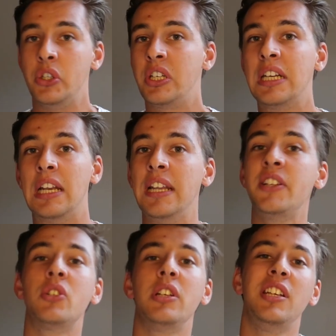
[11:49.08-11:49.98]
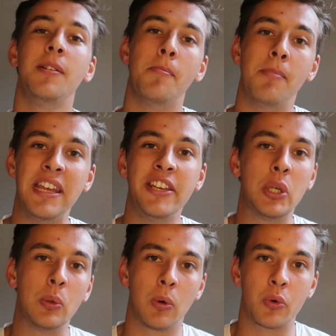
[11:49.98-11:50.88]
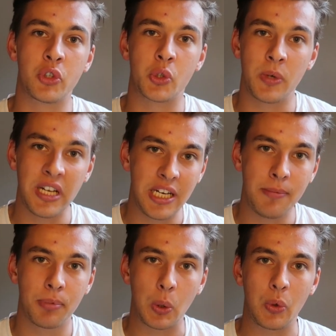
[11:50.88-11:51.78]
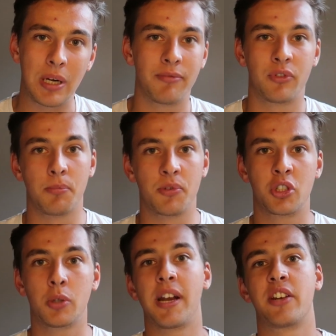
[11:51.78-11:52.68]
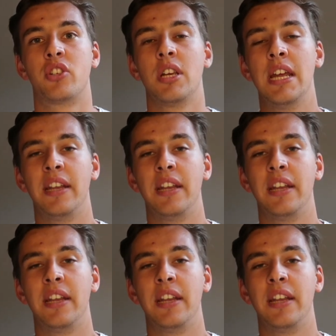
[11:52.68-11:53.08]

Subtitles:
you can literally make your own training program from scratch.